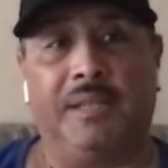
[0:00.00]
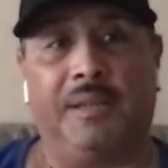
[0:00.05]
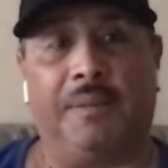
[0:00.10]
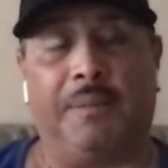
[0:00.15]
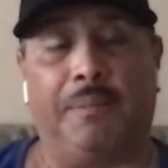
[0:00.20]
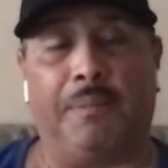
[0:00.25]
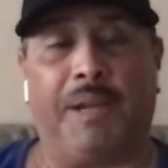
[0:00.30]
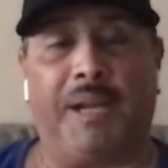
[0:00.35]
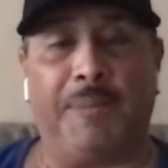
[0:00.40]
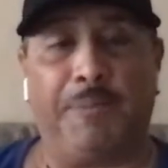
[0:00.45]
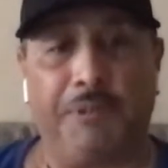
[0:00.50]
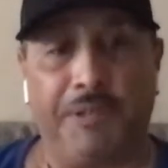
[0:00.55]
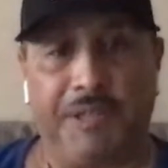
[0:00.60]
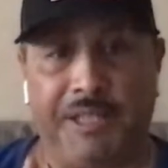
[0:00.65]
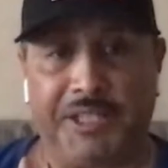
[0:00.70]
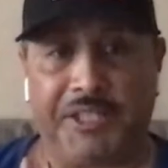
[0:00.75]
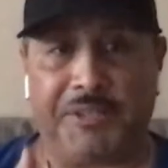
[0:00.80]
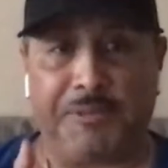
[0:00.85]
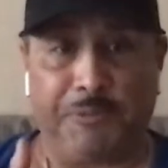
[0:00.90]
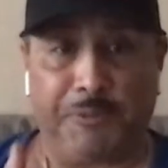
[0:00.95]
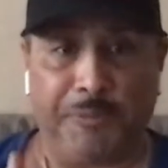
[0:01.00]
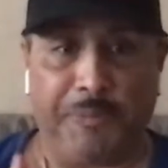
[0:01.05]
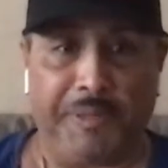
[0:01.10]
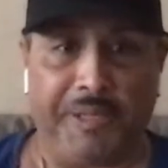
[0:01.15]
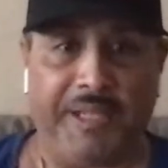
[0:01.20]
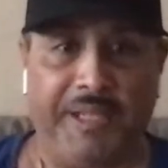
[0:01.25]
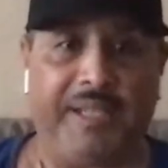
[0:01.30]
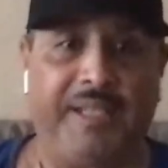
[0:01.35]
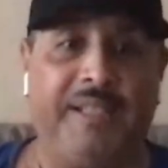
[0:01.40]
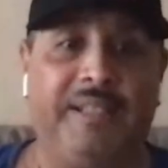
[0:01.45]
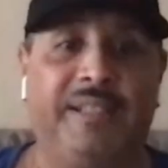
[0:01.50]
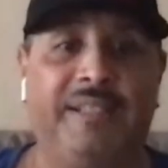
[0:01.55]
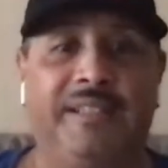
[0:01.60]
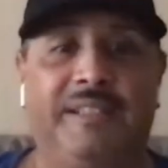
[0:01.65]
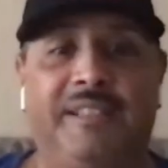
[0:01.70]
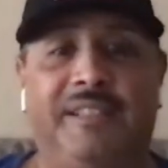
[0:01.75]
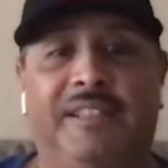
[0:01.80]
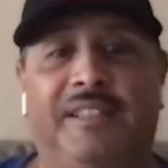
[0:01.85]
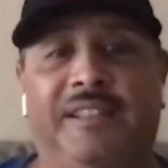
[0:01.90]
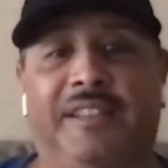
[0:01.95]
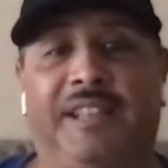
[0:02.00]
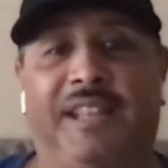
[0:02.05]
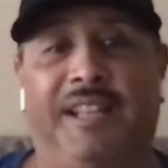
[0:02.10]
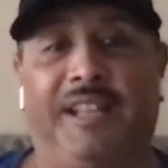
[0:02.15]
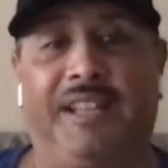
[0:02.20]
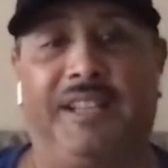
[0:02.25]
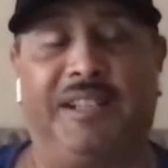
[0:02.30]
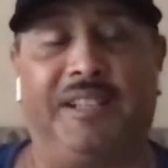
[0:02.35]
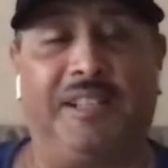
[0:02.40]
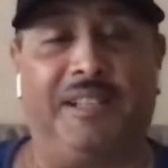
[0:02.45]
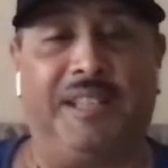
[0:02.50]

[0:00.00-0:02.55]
My prediction will be that